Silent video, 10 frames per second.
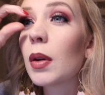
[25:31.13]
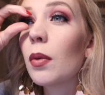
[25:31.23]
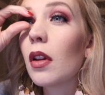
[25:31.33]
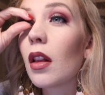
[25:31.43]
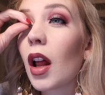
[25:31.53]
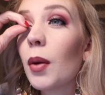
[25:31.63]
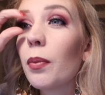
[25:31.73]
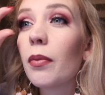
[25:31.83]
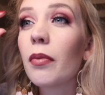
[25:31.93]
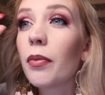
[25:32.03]
A lot
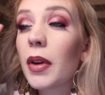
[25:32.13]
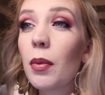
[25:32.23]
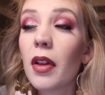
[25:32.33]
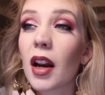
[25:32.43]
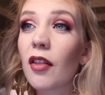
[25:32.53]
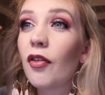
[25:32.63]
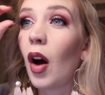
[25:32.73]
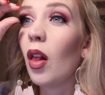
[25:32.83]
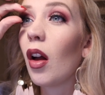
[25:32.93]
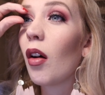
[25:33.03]
of people that I
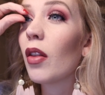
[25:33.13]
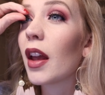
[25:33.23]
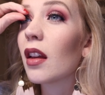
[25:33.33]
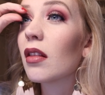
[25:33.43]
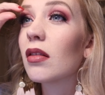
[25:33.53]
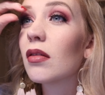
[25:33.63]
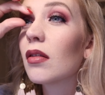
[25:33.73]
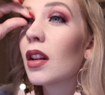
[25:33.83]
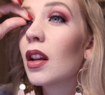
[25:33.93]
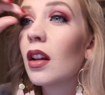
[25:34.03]
follow, they
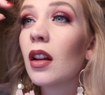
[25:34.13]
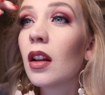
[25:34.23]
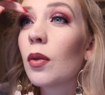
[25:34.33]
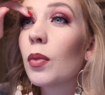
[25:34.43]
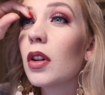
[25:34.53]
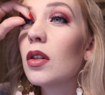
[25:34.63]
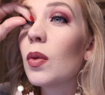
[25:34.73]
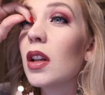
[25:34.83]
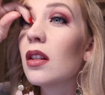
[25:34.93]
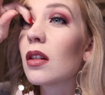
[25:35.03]
put
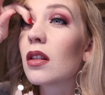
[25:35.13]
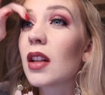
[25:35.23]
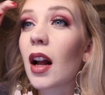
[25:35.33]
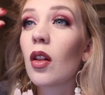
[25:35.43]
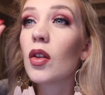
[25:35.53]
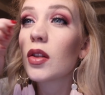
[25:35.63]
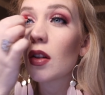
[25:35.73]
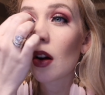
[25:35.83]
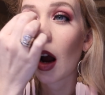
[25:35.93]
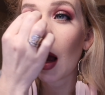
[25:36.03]
tweezers that close
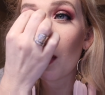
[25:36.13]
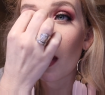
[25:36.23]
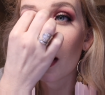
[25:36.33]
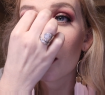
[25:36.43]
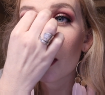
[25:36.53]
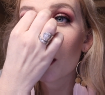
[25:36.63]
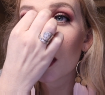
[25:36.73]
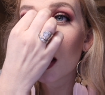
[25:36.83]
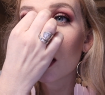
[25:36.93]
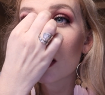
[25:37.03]
to their eyeball, and for
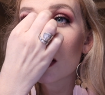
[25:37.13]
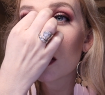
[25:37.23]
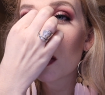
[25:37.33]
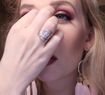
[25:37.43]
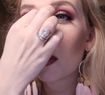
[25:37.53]
me, I just